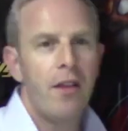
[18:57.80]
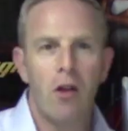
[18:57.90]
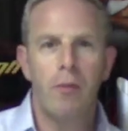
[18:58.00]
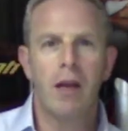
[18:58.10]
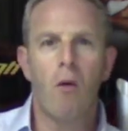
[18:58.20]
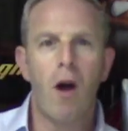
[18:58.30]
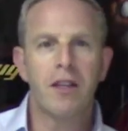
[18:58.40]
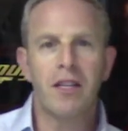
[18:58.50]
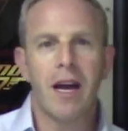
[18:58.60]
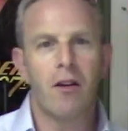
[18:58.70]
the Omega
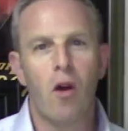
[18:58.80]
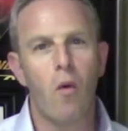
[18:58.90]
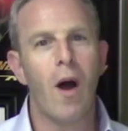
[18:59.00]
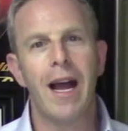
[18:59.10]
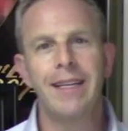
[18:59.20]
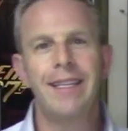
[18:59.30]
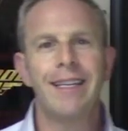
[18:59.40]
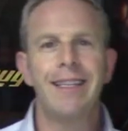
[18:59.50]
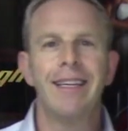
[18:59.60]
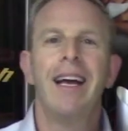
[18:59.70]
watch. I don't know why I
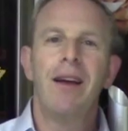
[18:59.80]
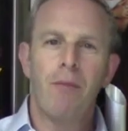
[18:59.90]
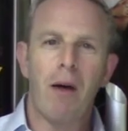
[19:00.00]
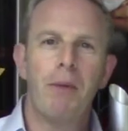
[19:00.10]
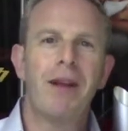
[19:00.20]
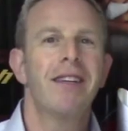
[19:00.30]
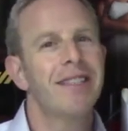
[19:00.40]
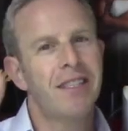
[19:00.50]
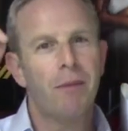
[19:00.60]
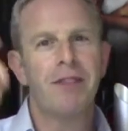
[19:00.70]
didn't, probably because
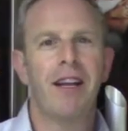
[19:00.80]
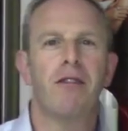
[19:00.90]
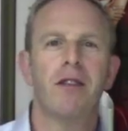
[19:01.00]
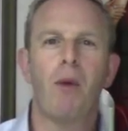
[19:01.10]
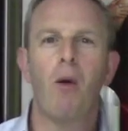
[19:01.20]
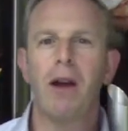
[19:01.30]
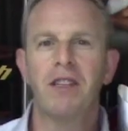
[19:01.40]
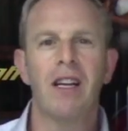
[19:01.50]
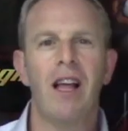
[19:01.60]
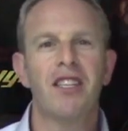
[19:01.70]
it's upstairs in my wife's
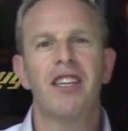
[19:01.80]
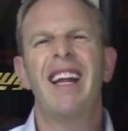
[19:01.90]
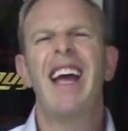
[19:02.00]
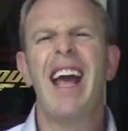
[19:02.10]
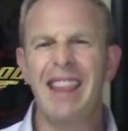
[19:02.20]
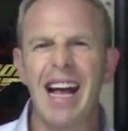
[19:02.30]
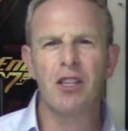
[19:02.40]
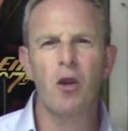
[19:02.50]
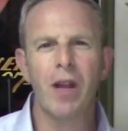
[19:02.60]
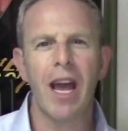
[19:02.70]
collection, and
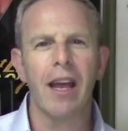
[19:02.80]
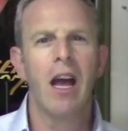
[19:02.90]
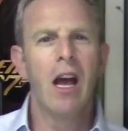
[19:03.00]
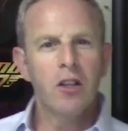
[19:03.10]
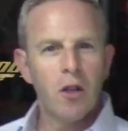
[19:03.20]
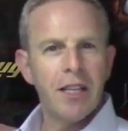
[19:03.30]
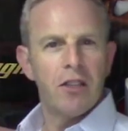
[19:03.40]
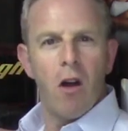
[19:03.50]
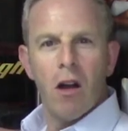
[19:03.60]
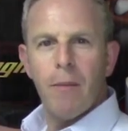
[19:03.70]
okay. So let's
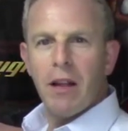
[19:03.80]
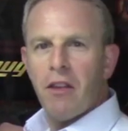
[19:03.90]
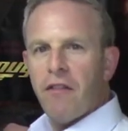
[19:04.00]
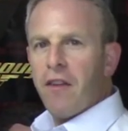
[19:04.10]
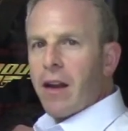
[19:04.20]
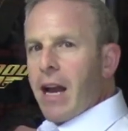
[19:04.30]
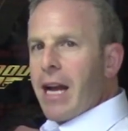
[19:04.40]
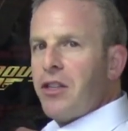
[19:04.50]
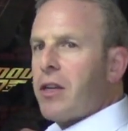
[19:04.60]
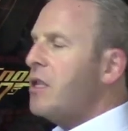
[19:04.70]
talk about the fit.
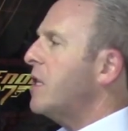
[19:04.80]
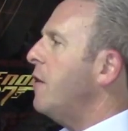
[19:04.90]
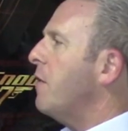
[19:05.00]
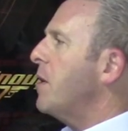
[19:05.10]
As you can see from